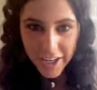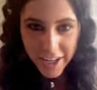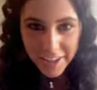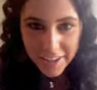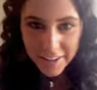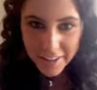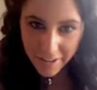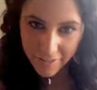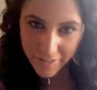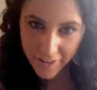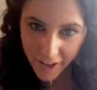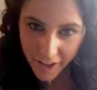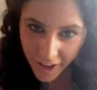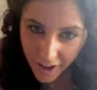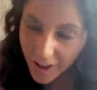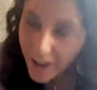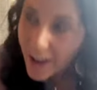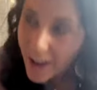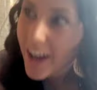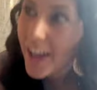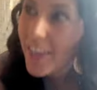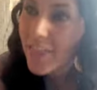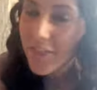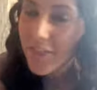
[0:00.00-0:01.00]
and
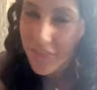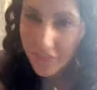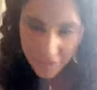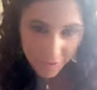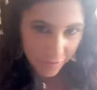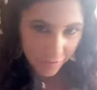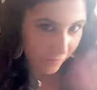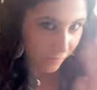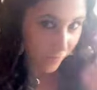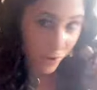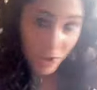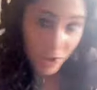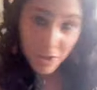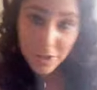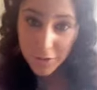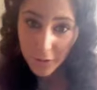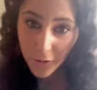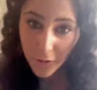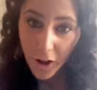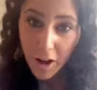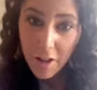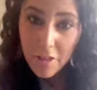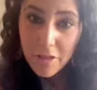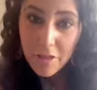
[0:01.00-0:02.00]
Olivia first
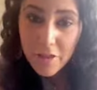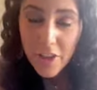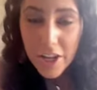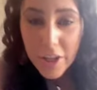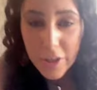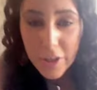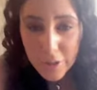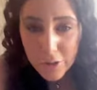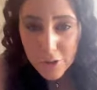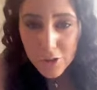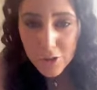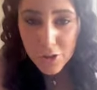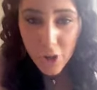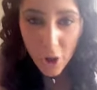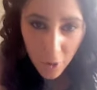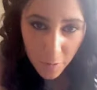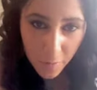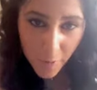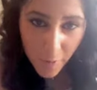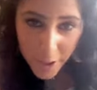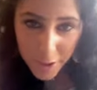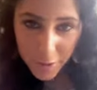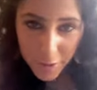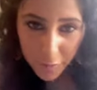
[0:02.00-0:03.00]
of all, thank you so
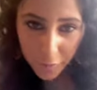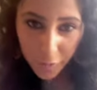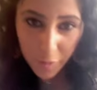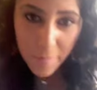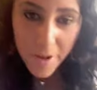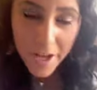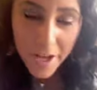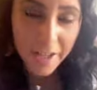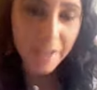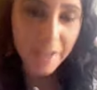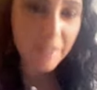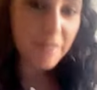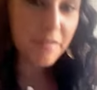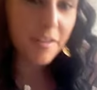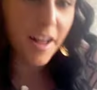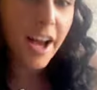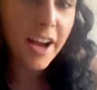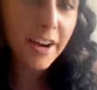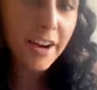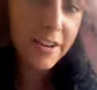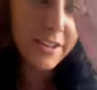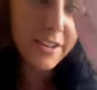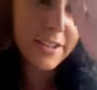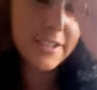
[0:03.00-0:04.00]
much for making
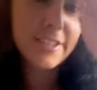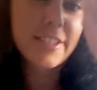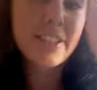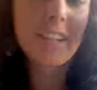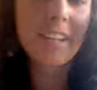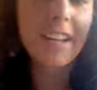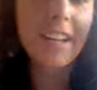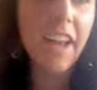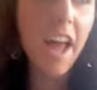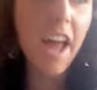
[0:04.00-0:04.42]
flyers and